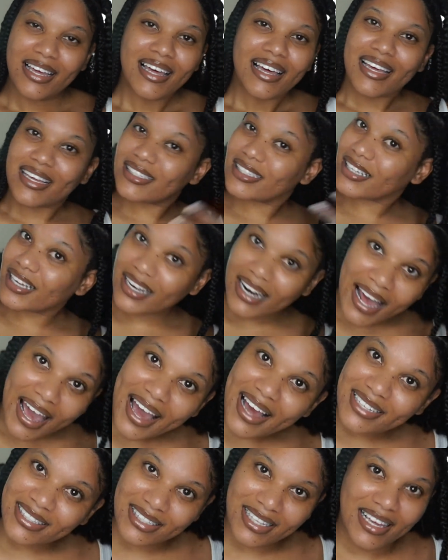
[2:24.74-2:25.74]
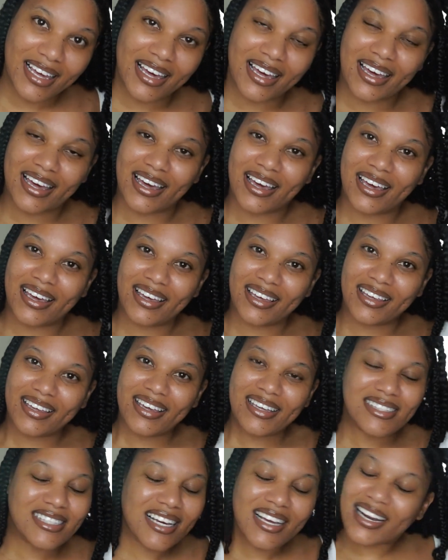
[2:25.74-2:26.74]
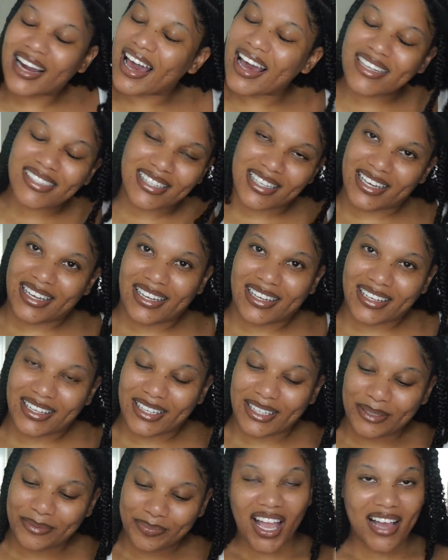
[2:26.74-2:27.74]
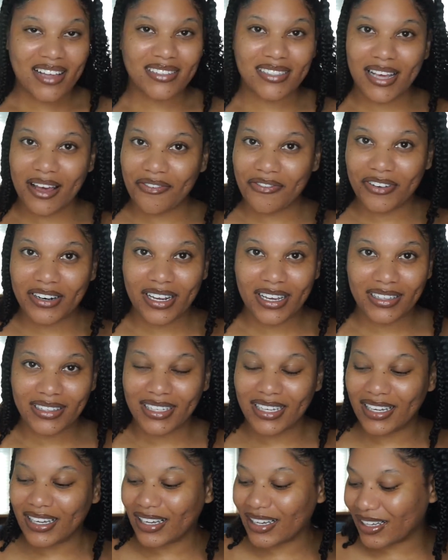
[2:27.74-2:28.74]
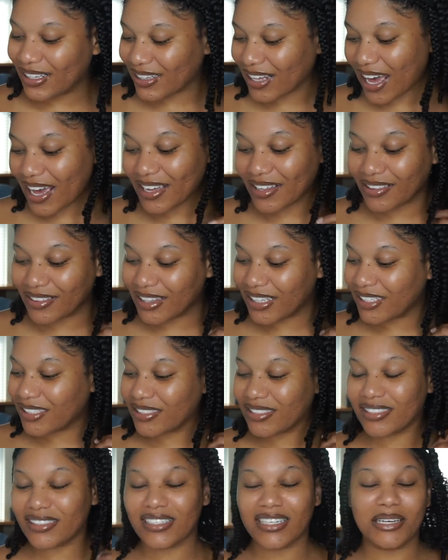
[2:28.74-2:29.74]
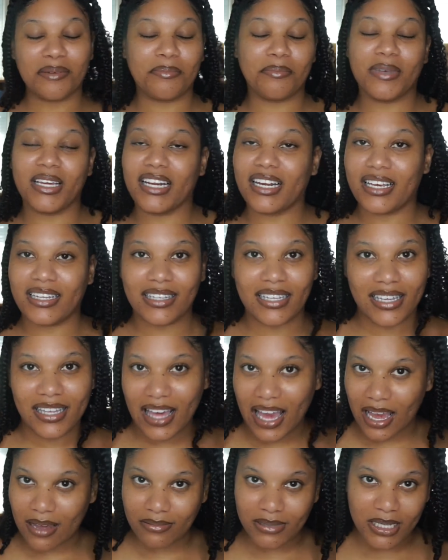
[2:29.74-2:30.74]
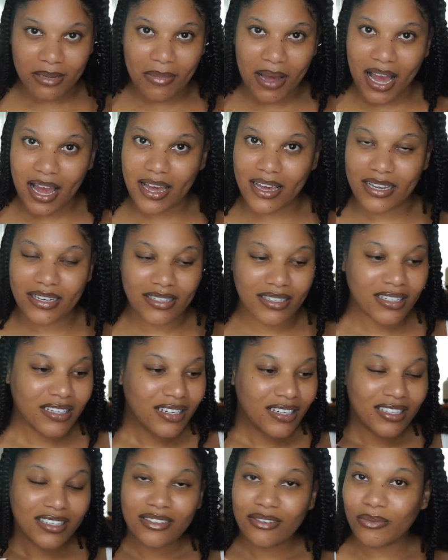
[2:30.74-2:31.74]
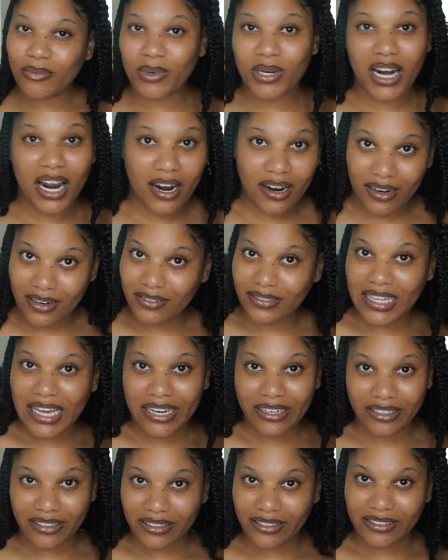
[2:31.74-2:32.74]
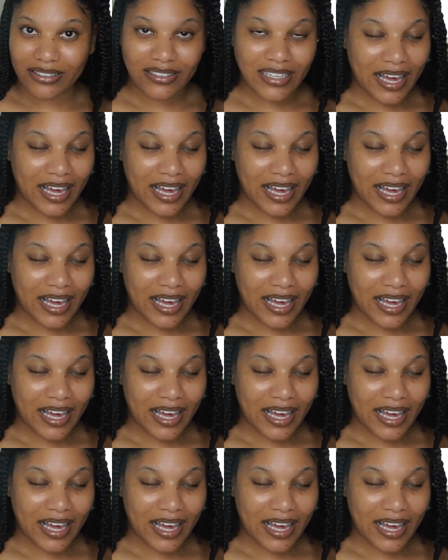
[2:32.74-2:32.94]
It's a classic. It's a classic. I definitely, like, this immediately came to mind when I heard That Girl.